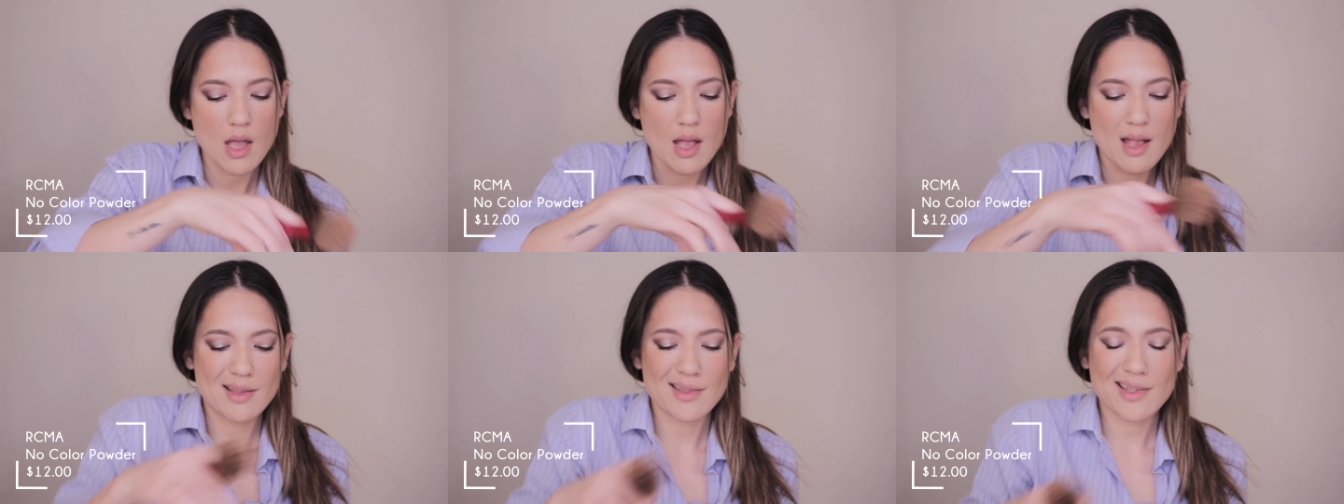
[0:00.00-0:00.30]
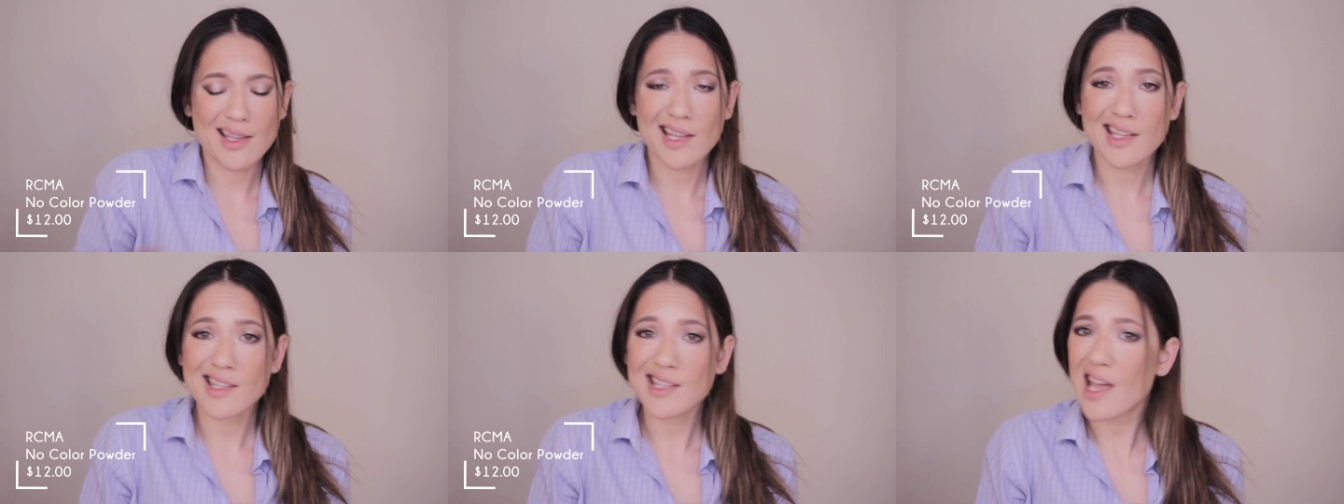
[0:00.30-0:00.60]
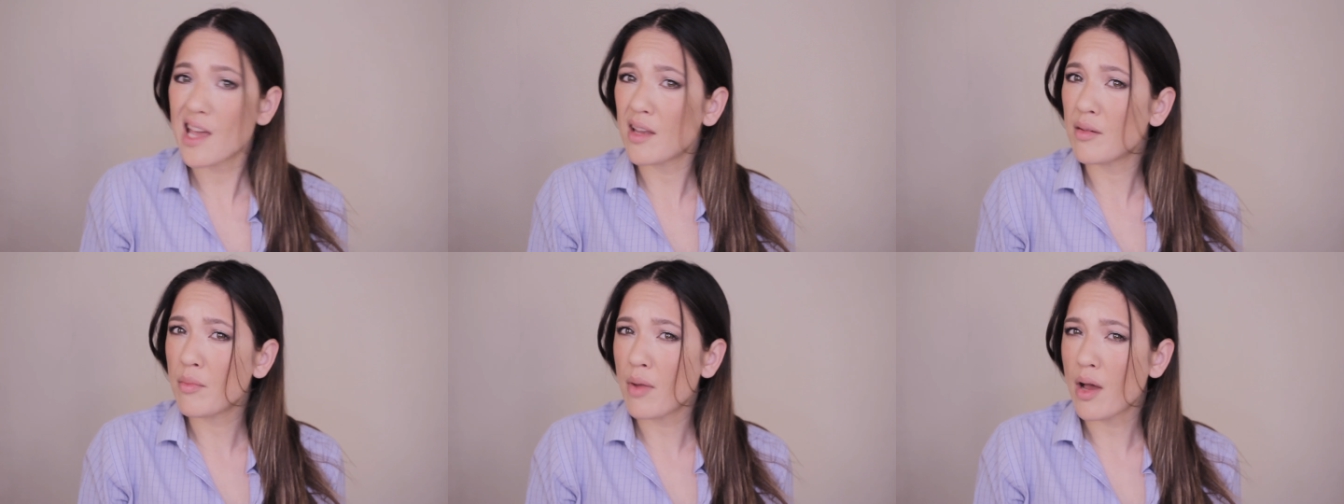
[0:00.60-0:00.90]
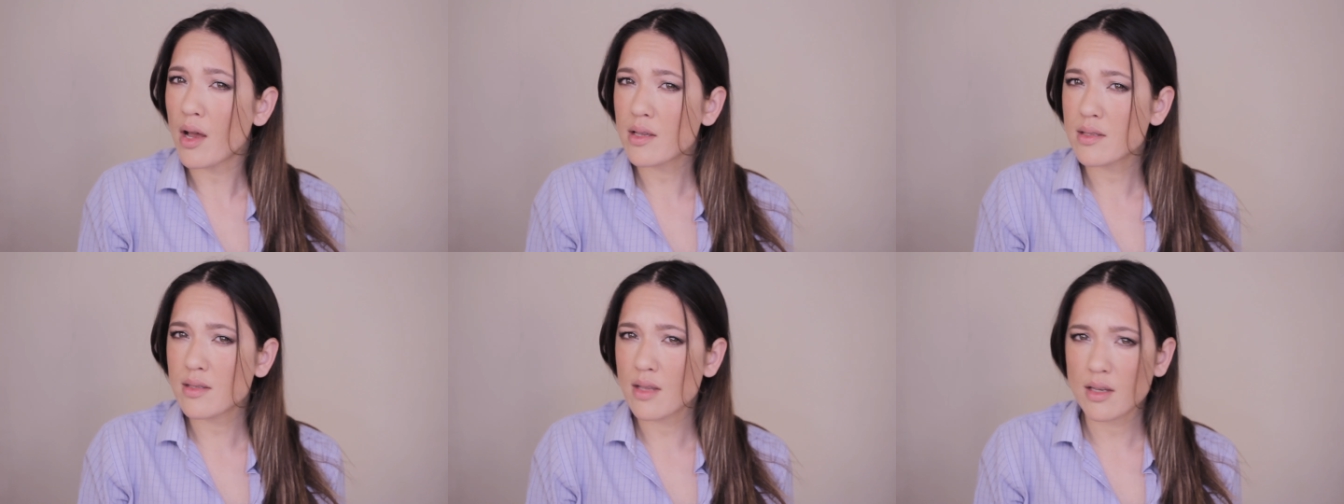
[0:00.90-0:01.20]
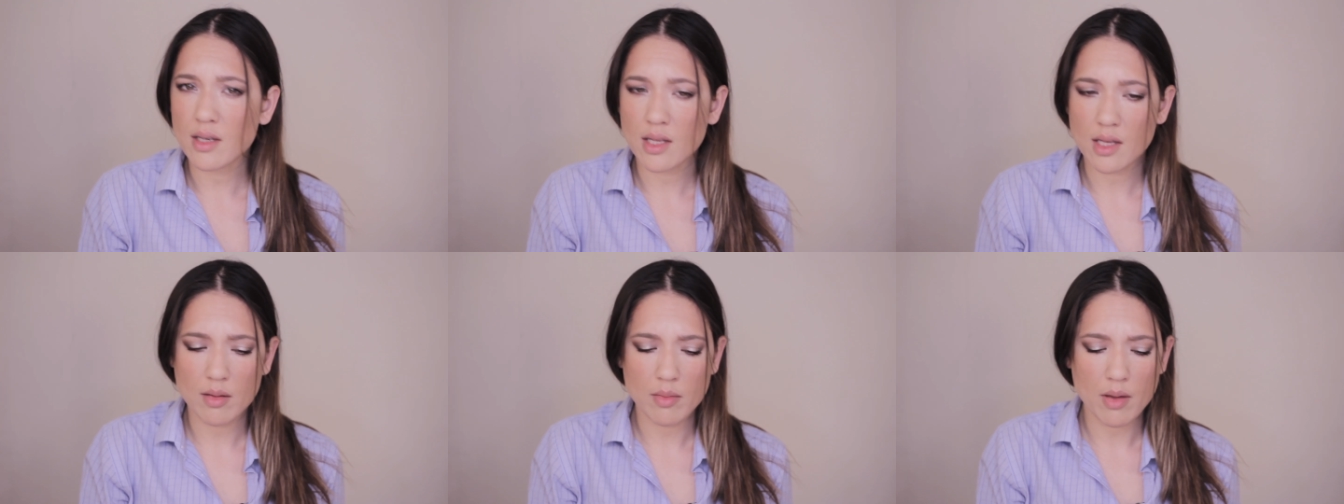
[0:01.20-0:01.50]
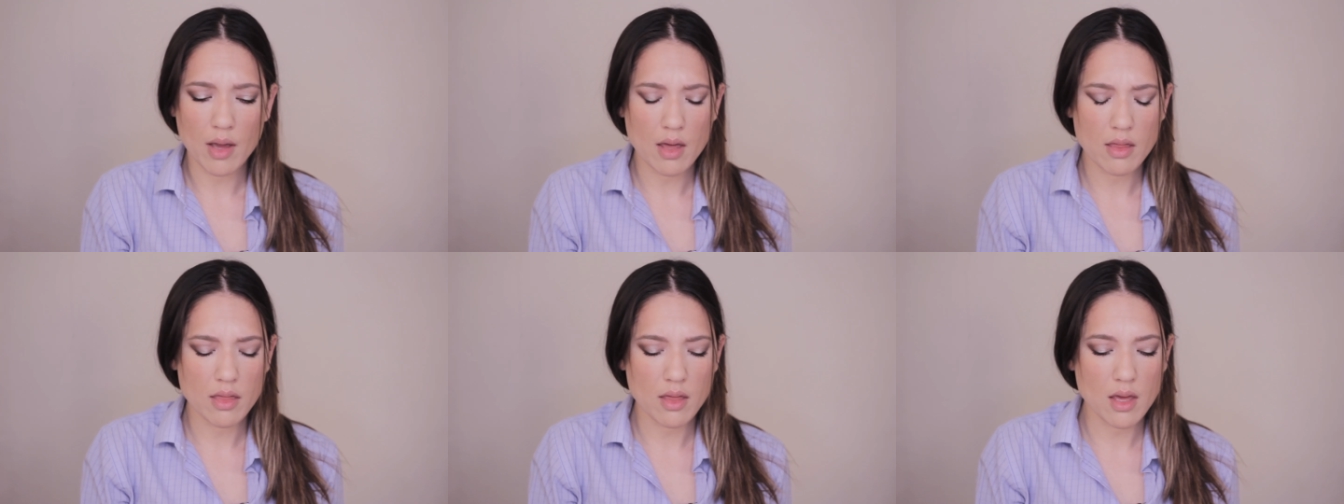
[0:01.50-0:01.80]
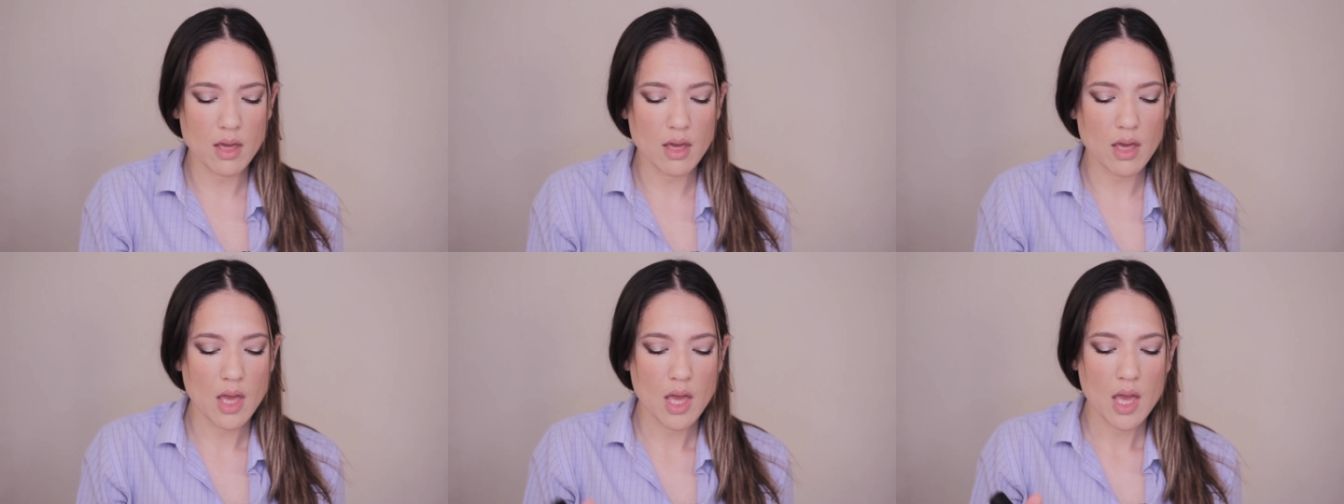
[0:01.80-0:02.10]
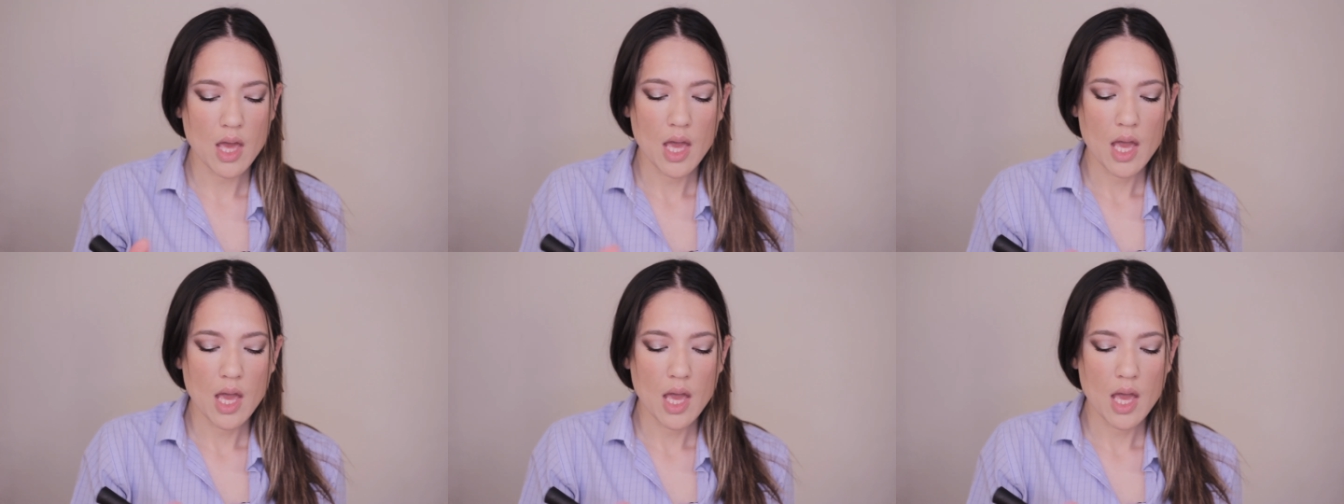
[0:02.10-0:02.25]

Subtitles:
It's like 10 bucks on eBay, I think.